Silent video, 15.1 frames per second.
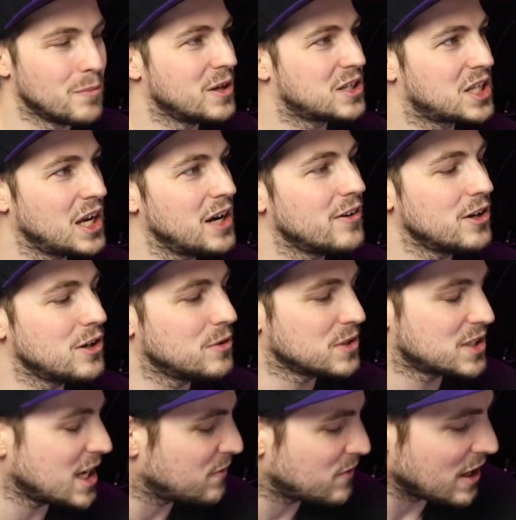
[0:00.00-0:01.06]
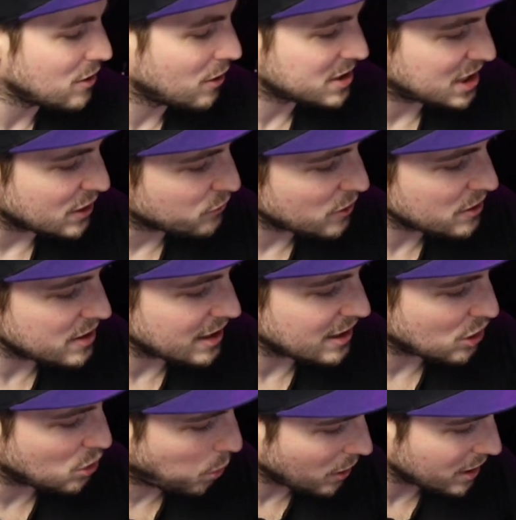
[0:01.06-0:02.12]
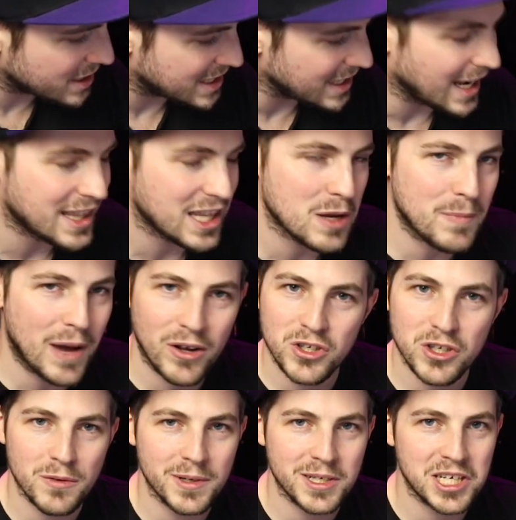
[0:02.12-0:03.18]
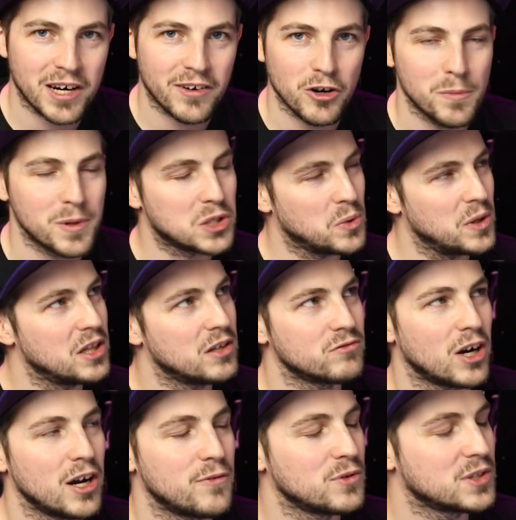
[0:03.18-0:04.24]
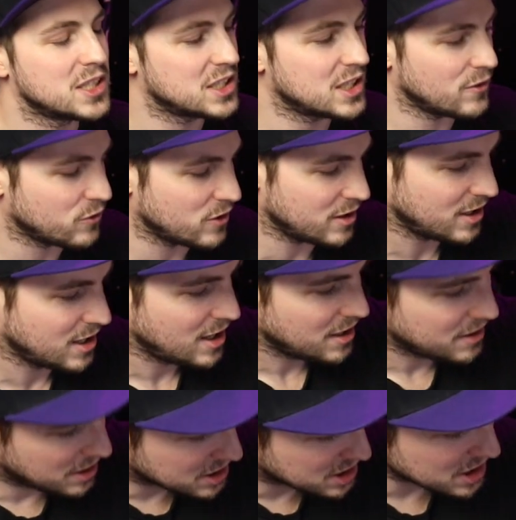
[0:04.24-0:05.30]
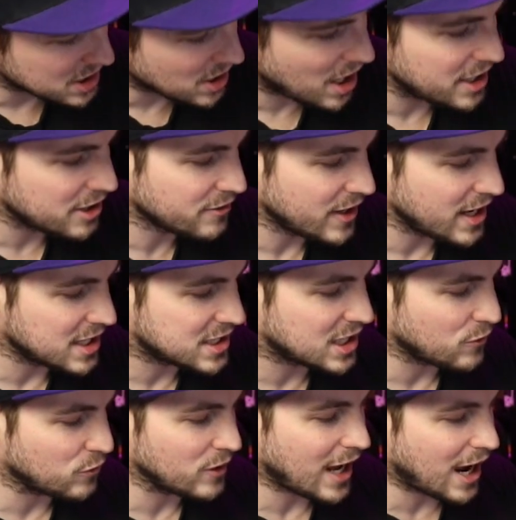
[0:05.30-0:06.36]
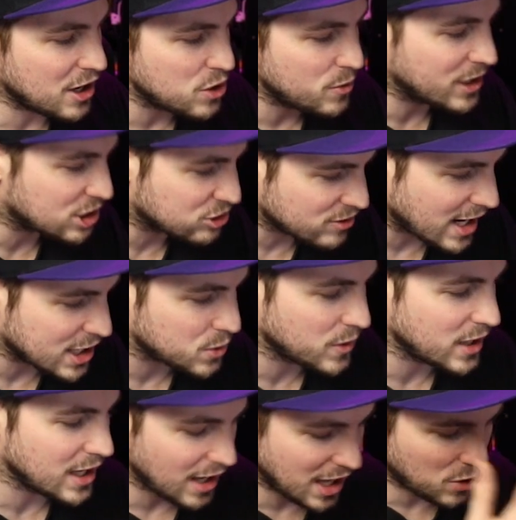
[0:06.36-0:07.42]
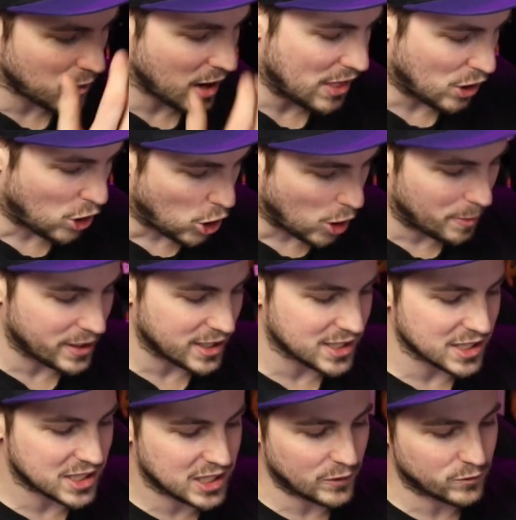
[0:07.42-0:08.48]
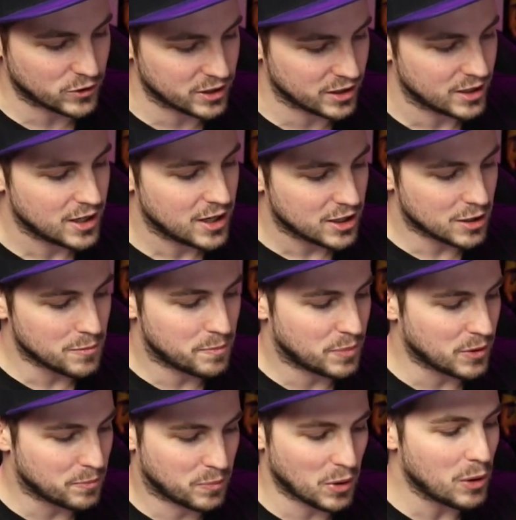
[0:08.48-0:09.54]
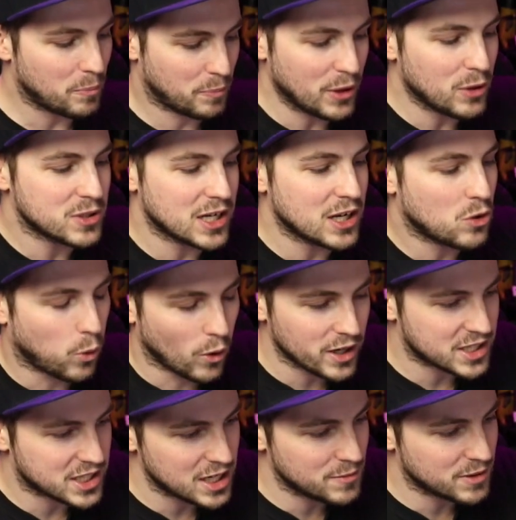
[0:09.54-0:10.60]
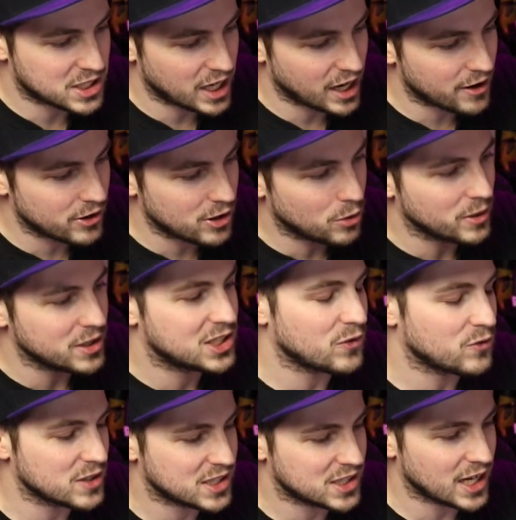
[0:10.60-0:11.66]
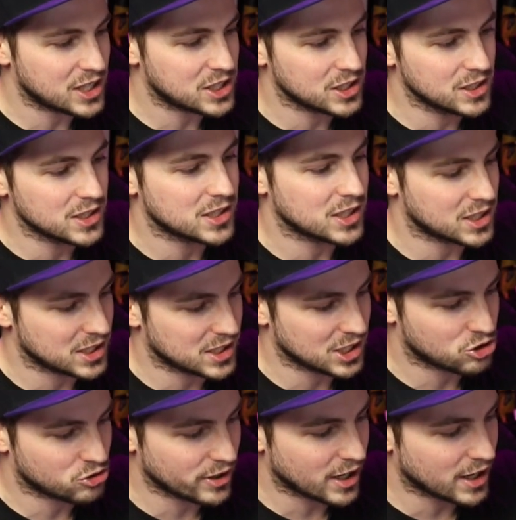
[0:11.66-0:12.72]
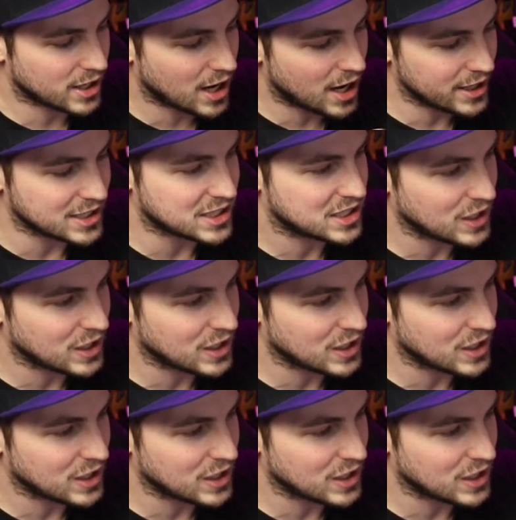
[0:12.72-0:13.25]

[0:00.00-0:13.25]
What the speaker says: materials, if they're not different, then the quality and the amount of the material between the rifles is different. The design of it is different. you interact with it, like where the hop is different. The building quality material and different sections, such as the trigger guard, is